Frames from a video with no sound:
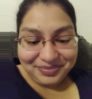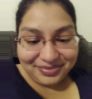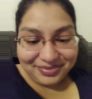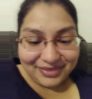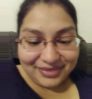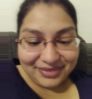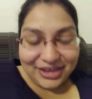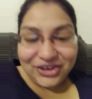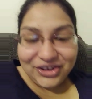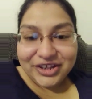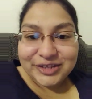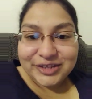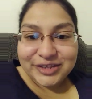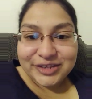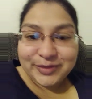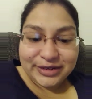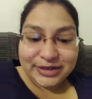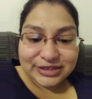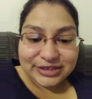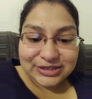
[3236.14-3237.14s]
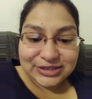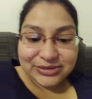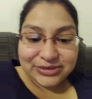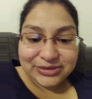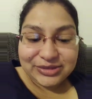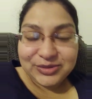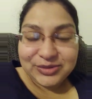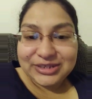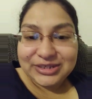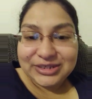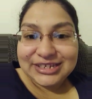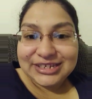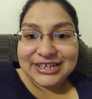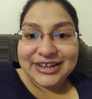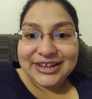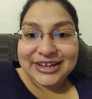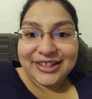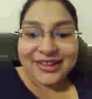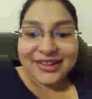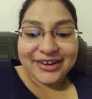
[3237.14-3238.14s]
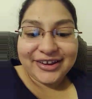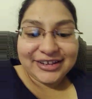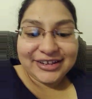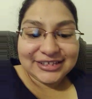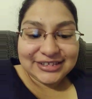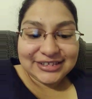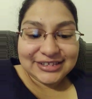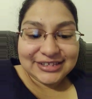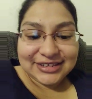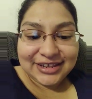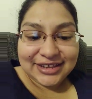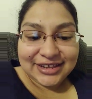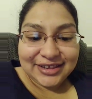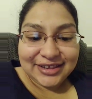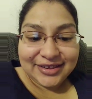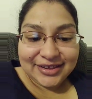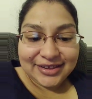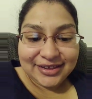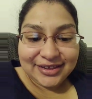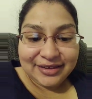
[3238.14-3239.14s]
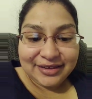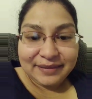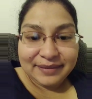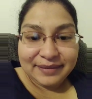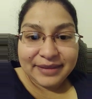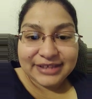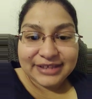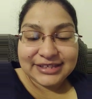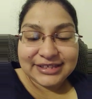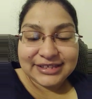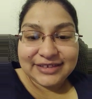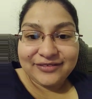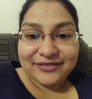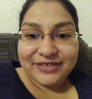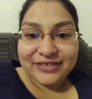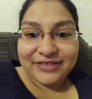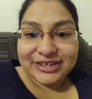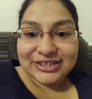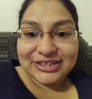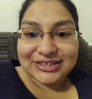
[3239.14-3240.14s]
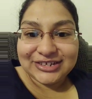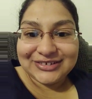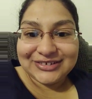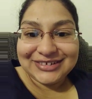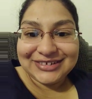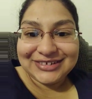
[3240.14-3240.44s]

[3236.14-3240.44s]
And your husband is so sweet to get on there. He makes it fun too.